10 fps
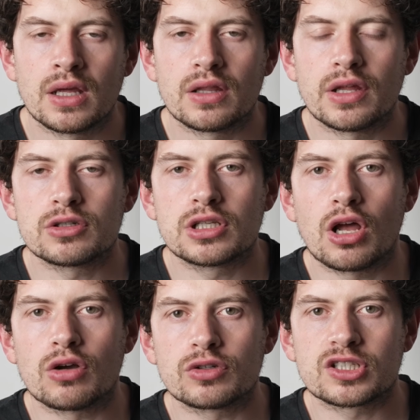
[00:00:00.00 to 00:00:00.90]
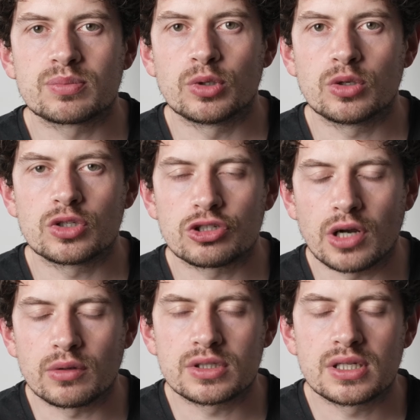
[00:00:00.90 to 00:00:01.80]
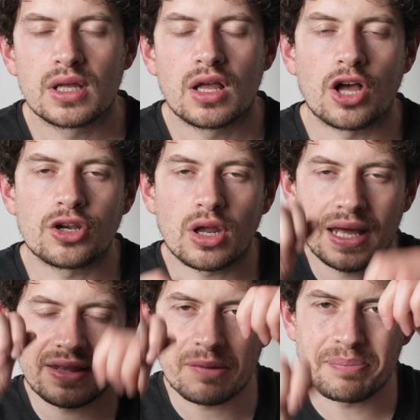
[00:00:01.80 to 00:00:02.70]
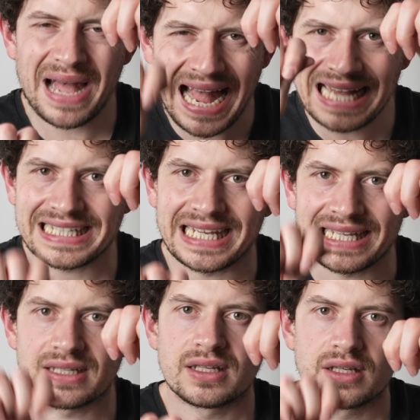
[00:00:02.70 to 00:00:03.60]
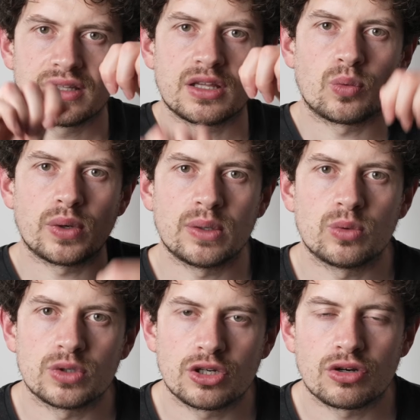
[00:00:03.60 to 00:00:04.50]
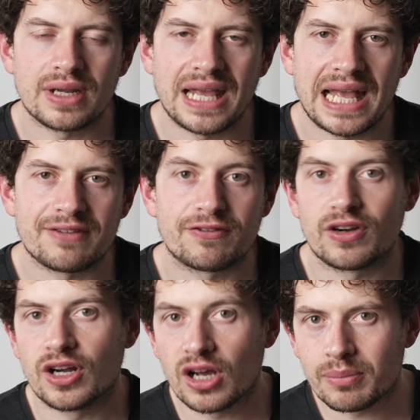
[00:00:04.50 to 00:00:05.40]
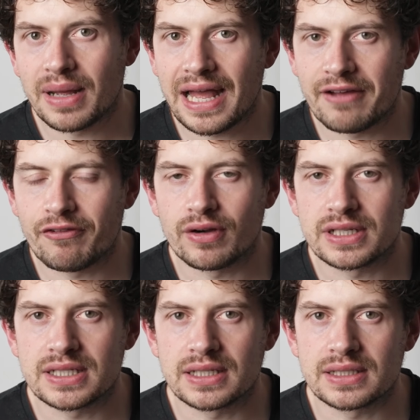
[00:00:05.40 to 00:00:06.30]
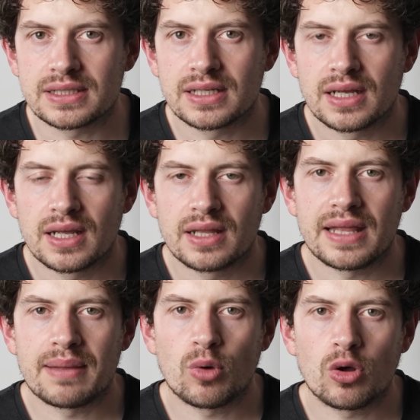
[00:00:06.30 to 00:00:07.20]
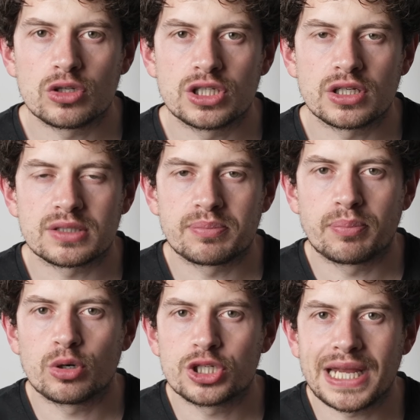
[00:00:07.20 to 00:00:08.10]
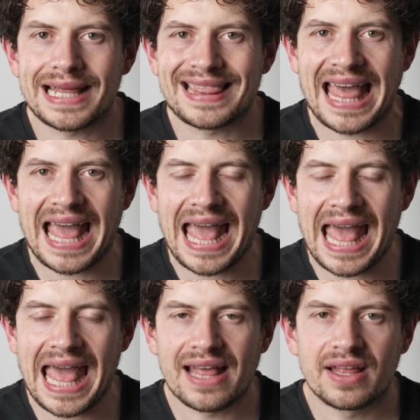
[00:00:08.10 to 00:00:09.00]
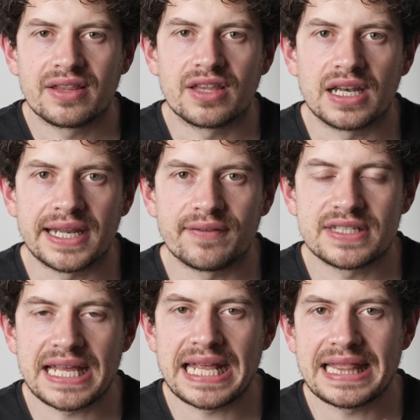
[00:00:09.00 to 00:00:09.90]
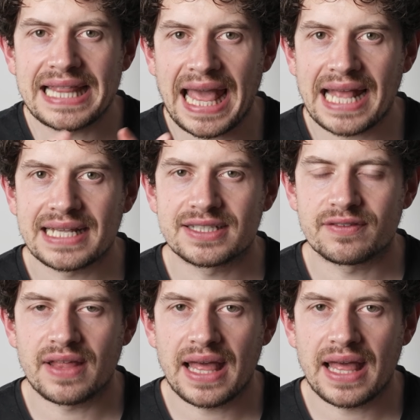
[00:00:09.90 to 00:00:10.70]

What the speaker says: Those long smooth strokes are not like the padding that we would create for an up hair, for instance. They're more just pushing the hair that lives in the ends of the